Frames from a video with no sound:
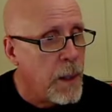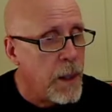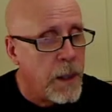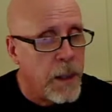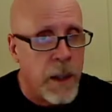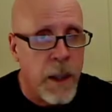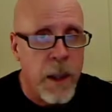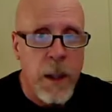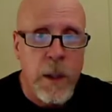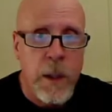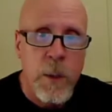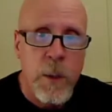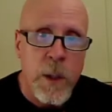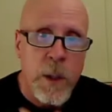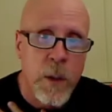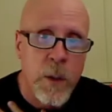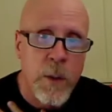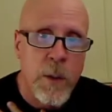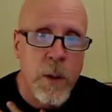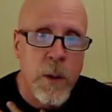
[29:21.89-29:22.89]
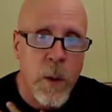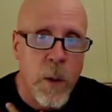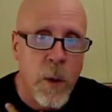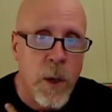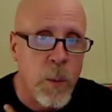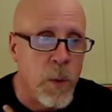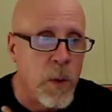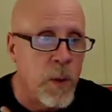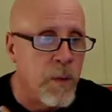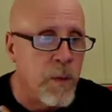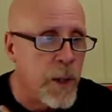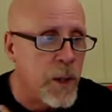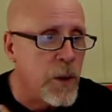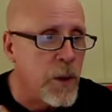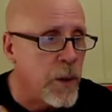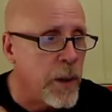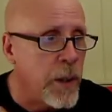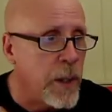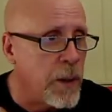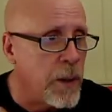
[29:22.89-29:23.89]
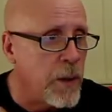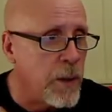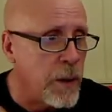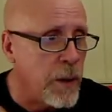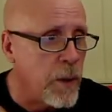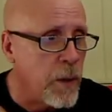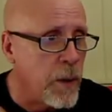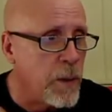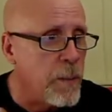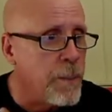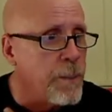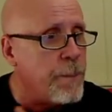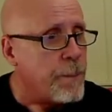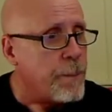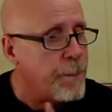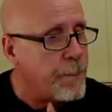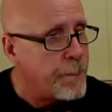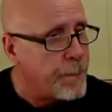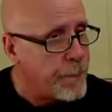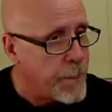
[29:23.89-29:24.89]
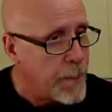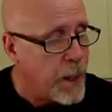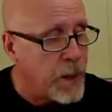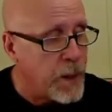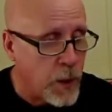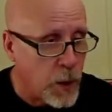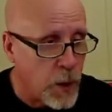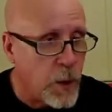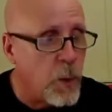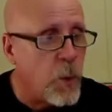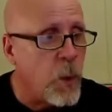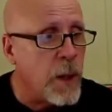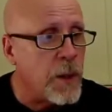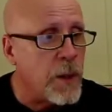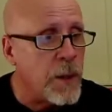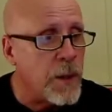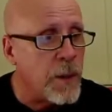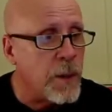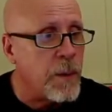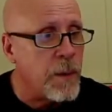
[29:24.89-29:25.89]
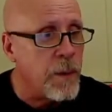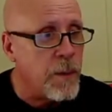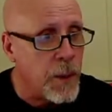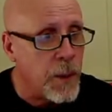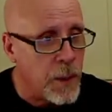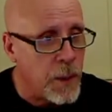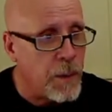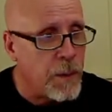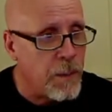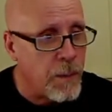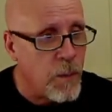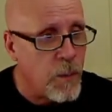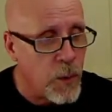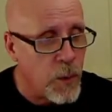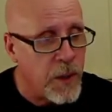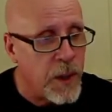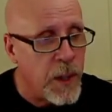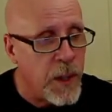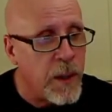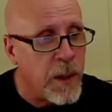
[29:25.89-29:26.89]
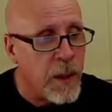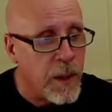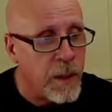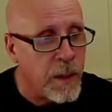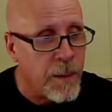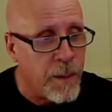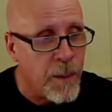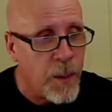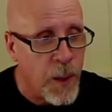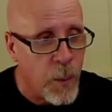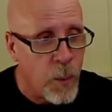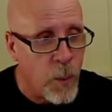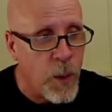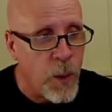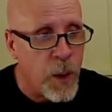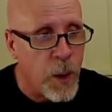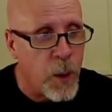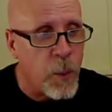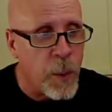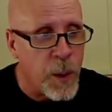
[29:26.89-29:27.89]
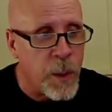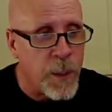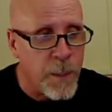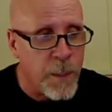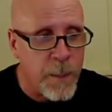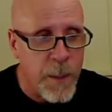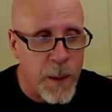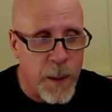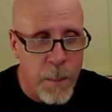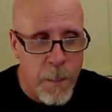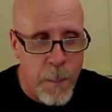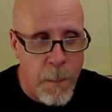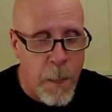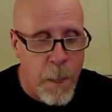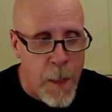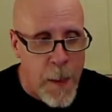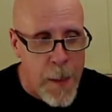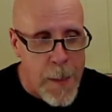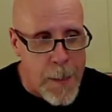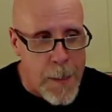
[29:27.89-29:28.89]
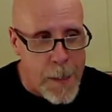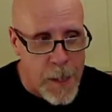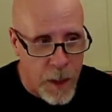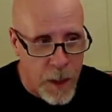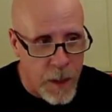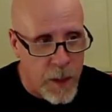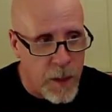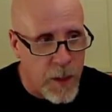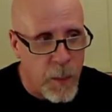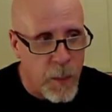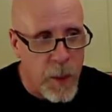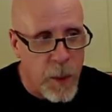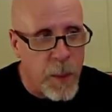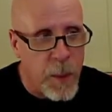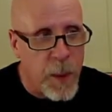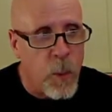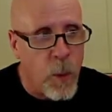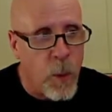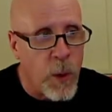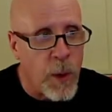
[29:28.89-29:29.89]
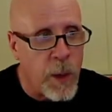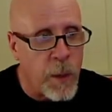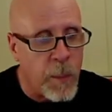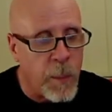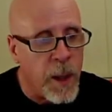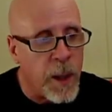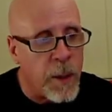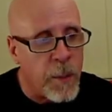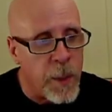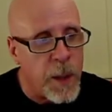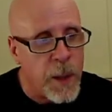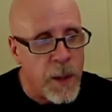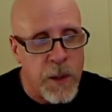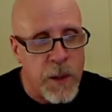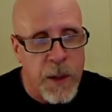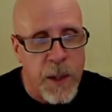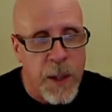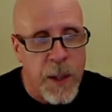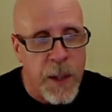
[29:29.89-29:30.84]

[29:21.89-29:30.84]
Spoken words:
Now, how do we know that R will eventually hit 0? That's a good question. We'll see that it will, but it's something to be worried about because